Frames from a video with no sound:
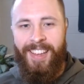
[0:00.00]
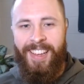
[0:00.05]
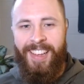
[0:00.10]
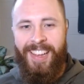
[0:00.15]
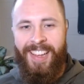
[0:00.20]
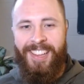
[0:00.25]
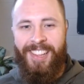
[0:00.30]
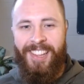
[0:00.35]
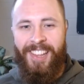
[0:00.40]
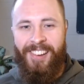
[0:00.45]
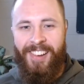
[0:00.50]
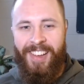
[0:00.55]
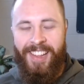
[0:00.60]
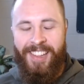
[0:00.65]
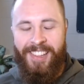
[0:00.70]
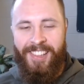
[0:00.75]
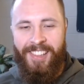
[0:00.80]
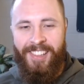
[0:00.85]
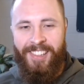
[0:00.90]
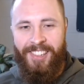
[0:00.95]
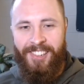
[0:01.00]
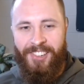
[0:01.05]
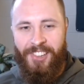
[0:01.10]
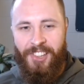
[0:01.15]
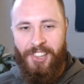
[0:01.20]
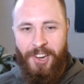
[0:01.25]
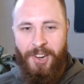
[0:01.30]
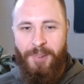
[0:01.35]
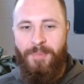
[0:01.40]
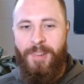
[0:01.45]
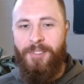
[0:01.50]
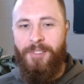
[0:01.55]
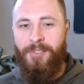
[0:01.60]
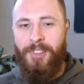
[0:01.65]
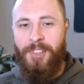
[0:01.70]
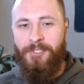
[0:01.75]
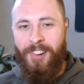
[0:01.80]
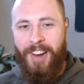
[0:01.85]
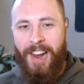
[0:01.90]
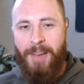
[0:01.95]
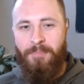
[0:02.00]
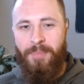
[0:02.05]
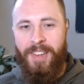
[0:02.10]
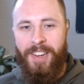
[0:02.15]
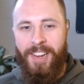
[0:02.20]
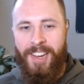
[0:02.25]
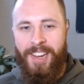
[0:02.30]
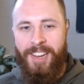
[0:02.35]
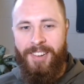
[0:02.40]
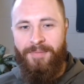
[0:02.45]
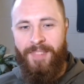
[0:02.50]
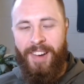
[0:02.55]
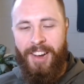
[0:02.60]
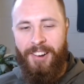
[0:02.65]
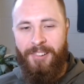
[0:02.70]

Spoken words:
And so as your sermon was wrapping up, I